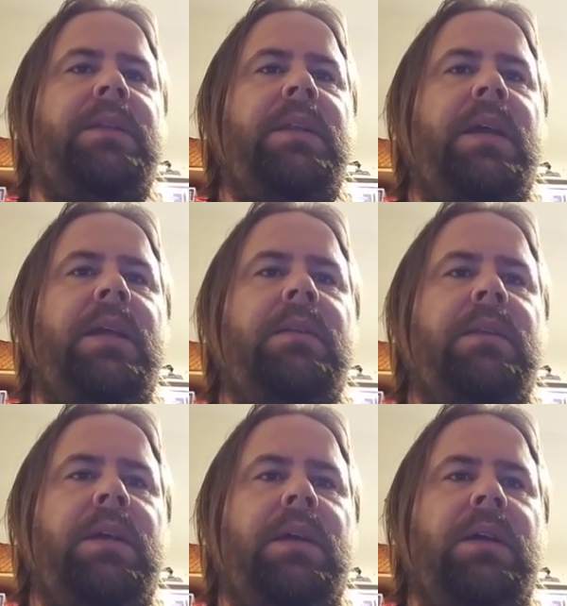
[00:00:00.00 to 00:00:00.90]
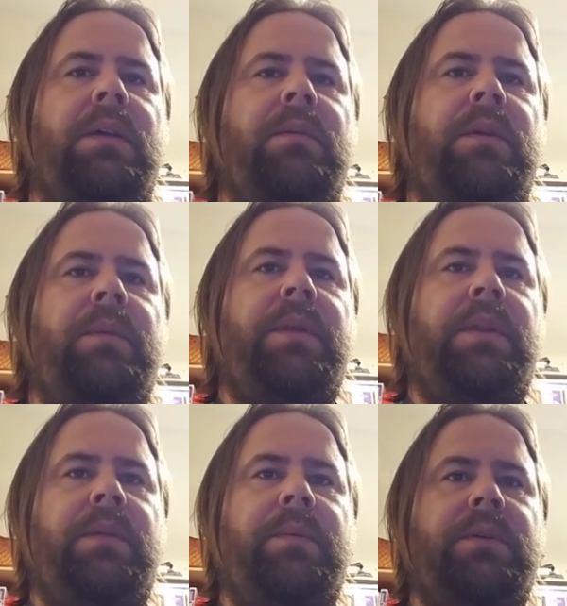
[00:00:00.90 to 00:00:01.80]
Tonight we're going to be a
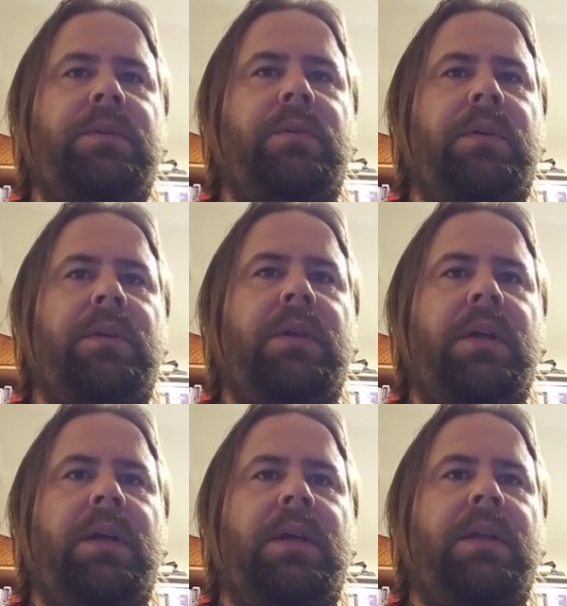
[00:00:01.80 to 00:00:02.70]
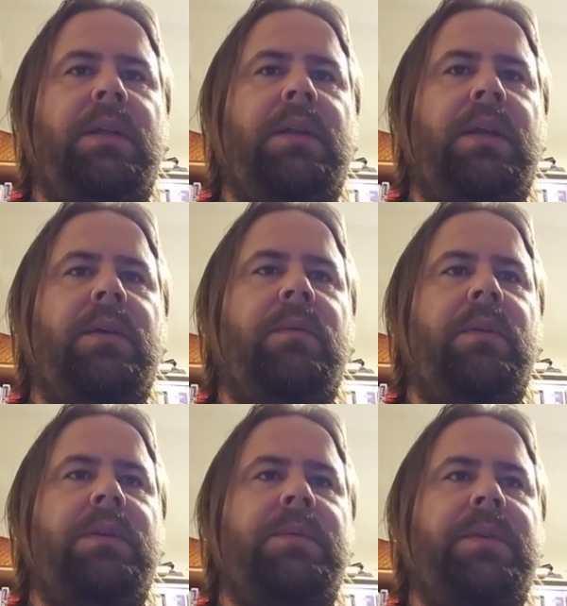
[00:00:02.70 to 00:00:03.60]
little bit short. I don't
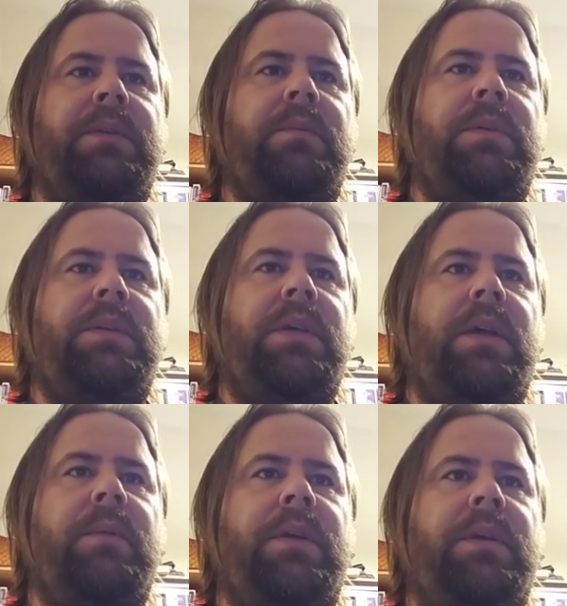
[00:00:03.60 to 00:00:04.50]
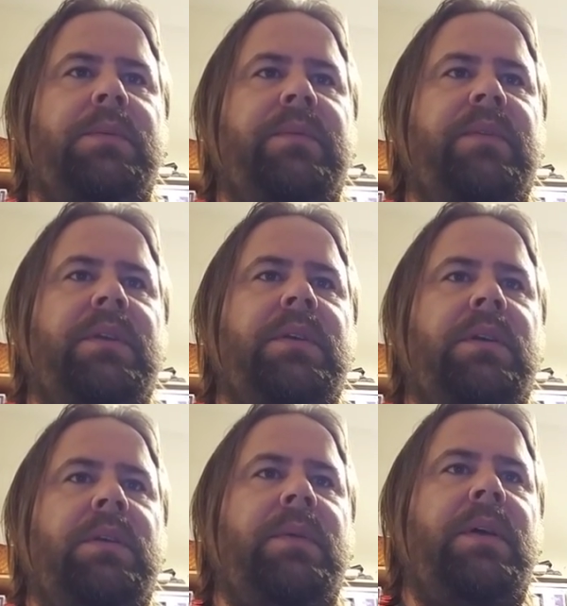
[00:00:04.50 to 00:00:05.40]
want to spend too much time because we've already
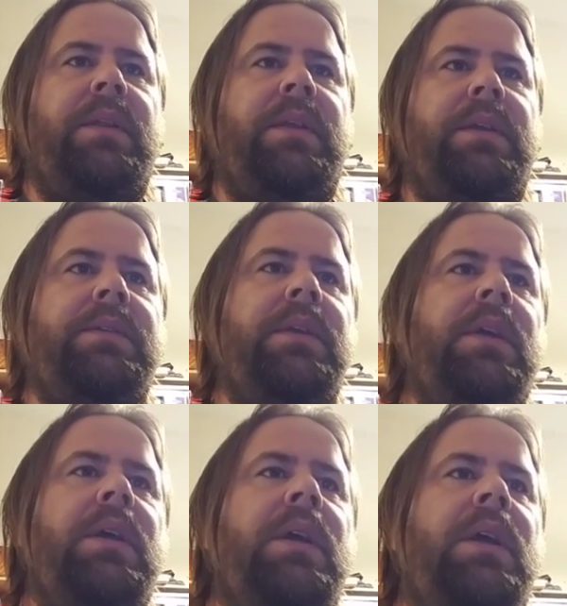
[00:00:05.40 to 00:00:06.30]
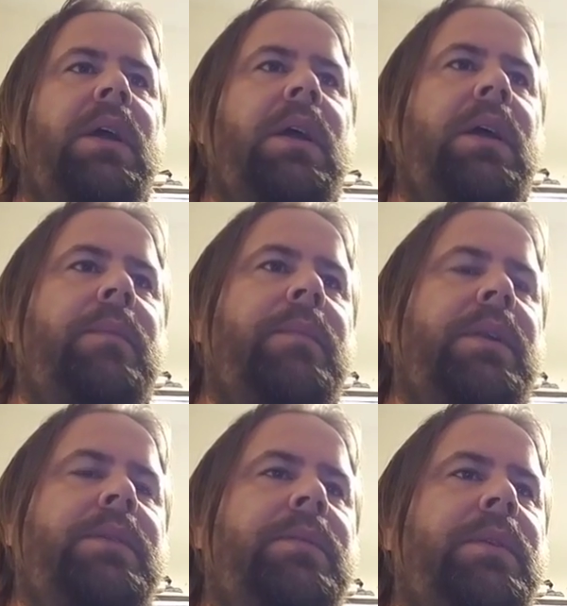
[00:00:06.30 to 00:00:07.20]
talked about these,
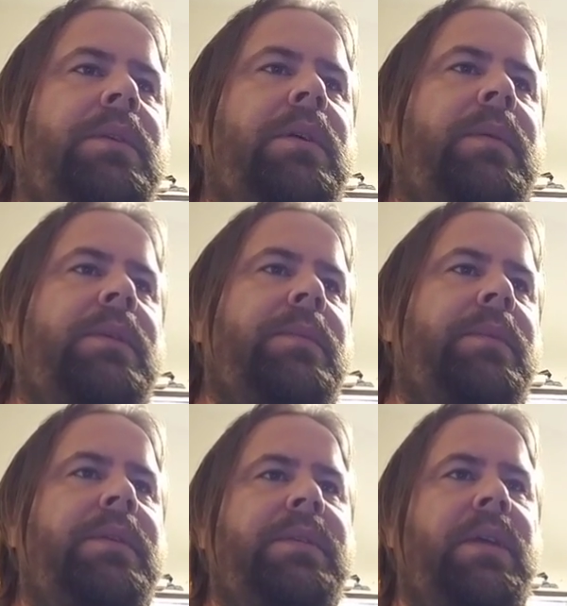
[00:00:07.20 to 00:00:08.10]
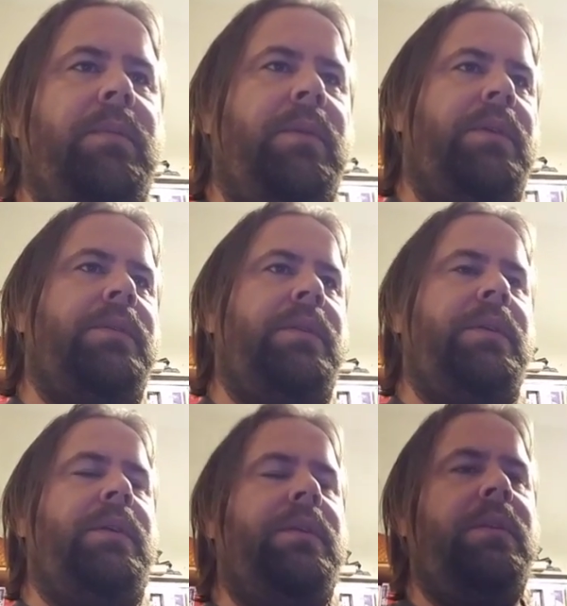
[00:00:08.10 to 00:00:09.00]
but I just want to talk about some of these sidebars
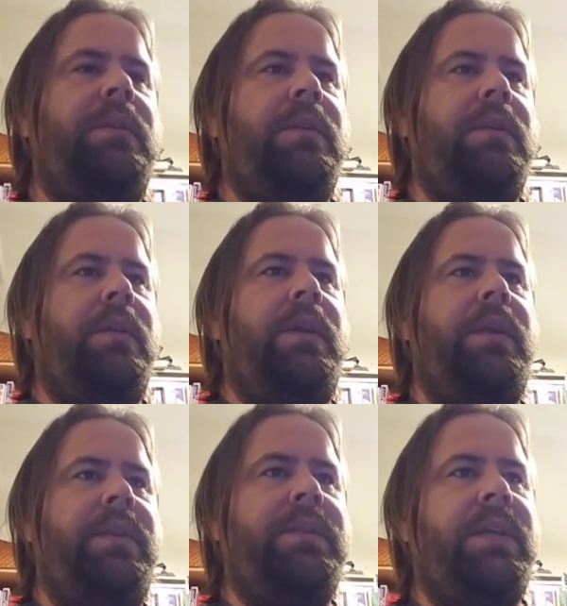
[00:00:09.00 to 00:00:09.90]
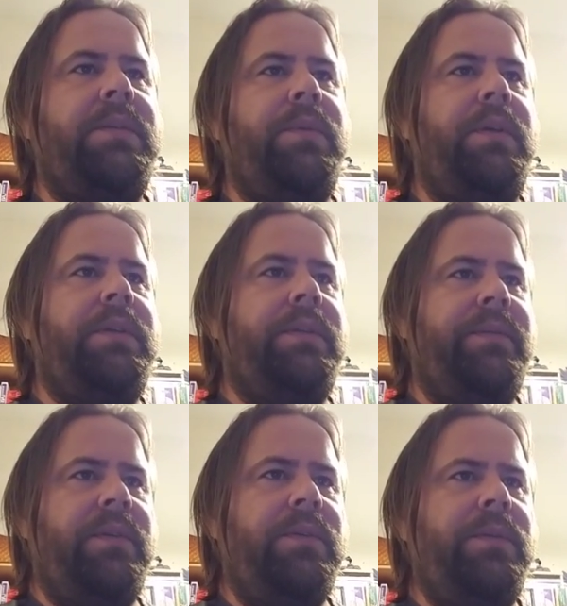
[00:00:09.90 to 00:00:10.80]
in the textbook.
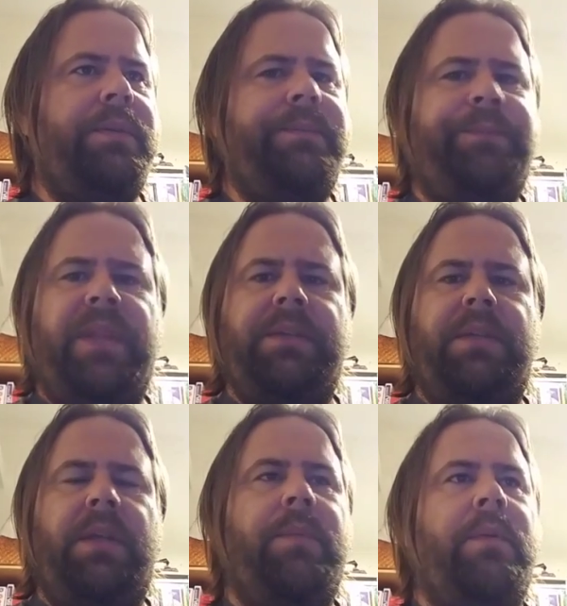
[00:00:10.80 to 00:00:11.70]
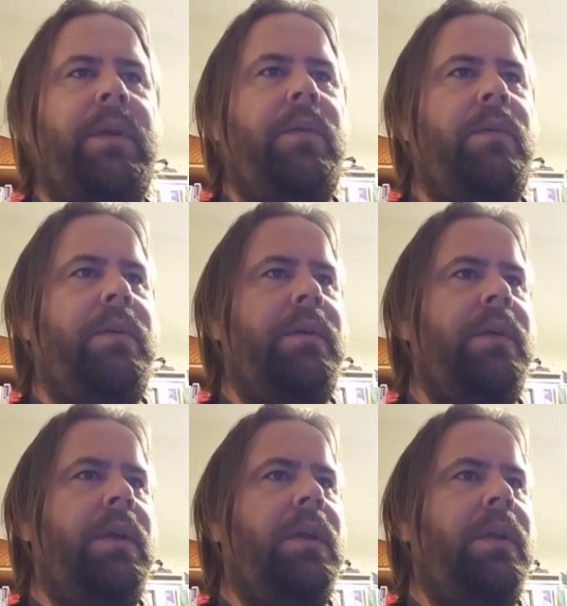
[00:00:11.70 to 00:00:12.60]
The first one is in the upper right corner,
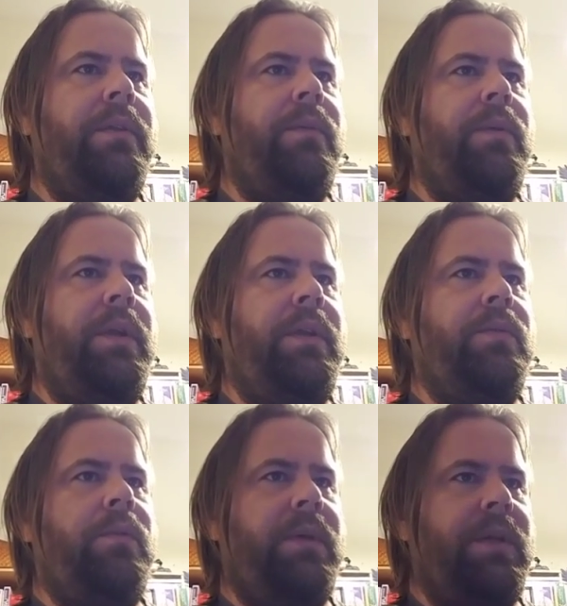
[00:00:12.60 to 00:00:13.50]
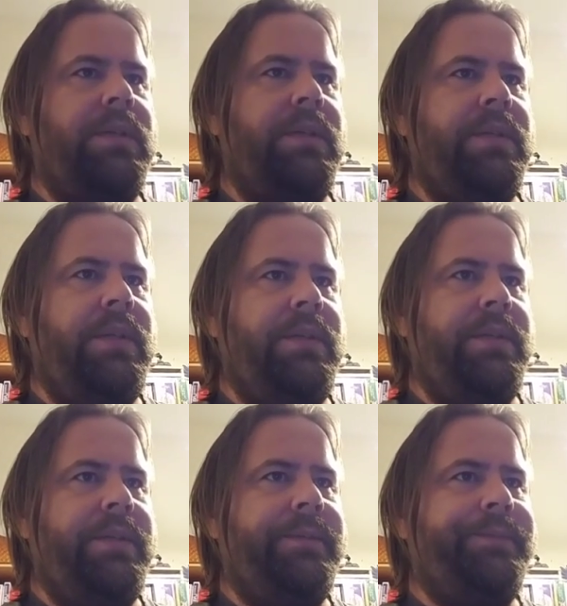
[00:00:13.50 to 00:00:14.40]
the reading toolbox. It
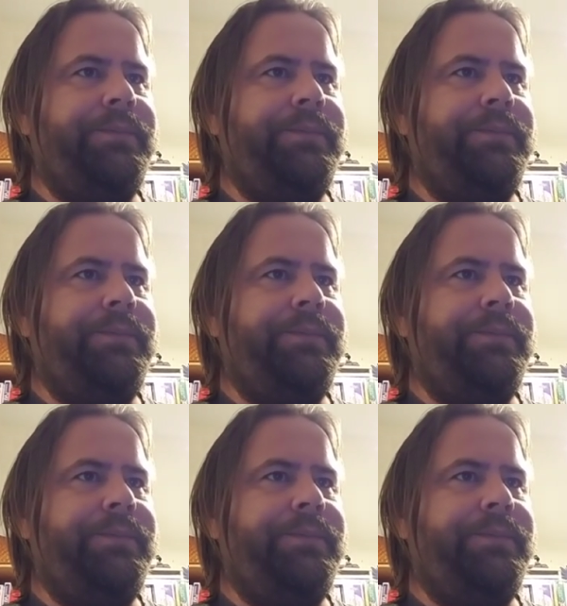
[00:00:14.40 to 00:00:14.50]
says